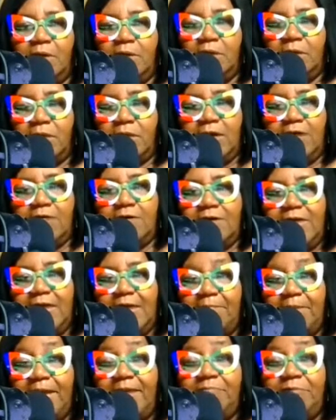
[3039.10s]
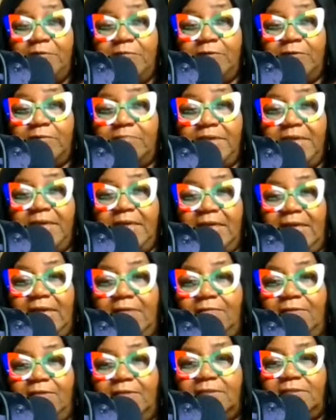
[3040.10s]
Carolyn, that might be what it means. They
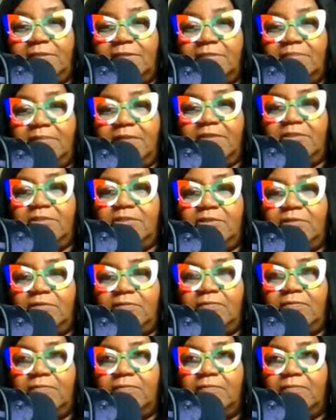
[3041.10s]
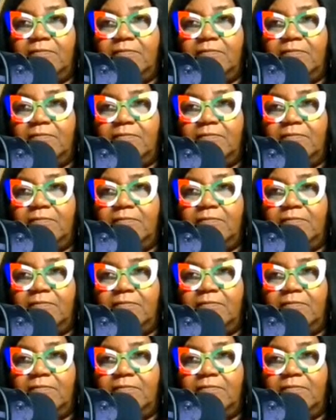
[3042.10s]
don't listen to my show.